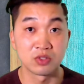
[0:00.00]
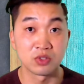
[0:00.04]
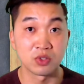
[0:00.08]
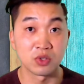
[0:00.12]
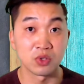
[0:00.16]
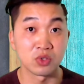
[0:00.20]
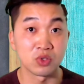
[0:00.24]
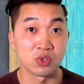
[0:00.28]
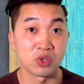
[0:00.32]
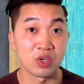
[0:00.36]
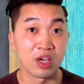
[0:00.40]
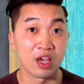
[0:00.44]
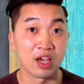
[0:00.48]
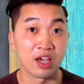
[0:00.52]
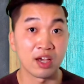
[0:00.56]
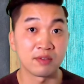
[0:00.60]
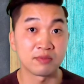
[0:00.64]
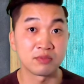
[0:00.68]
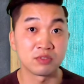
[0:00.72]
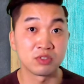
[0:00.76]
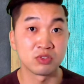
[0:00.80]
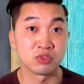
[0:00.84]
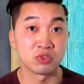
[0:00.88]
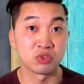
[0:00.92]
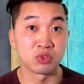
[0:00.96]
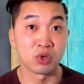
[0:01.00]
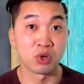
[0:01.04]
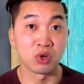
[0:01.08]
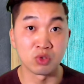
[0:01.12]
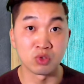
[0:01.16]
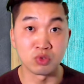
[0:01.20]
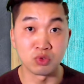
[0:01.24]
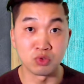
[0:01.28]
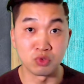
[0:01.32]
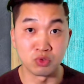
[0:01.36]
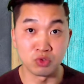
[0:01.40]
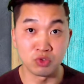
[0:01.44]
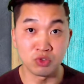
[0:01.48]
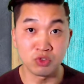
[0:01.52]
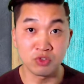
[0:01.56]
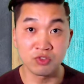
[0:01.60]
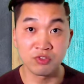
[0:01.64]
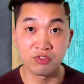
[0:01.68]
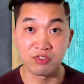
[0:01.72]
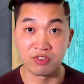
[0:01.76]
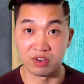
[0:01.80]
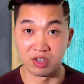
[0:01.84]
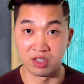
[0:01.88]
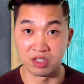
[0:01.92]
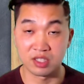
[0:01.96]
so you have to draw U
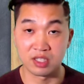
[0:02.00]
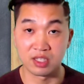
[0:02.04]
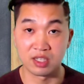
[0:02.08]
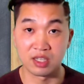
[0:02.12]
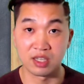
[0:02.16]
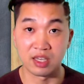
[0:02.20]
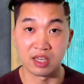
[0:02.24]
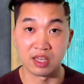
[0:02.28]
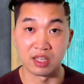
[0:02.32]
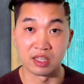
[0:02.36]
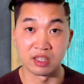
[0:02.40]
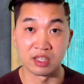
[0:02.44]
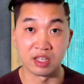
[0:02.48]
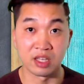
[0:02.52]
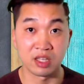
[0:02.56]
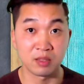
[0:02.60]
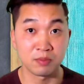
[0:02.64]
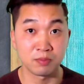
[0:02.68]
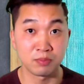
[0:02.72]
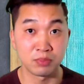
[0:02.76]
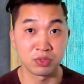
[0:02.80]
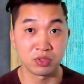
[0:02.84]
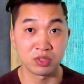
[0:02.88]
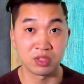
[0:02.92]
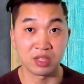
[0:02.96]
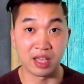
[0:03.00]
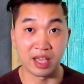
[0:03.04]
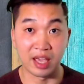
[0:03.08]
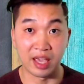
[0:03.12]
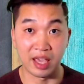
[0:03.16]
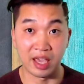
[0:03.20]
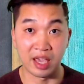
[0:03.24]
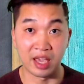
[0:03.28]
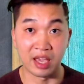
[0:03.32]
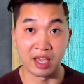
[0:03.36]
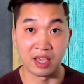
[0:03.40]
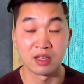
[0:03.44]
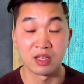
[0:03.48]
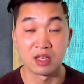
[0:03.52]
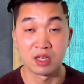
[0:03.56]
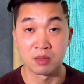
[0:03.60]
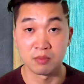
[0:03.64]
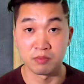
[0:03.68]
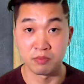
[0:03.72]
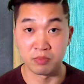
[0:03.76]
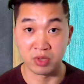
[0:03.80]
first and then put A.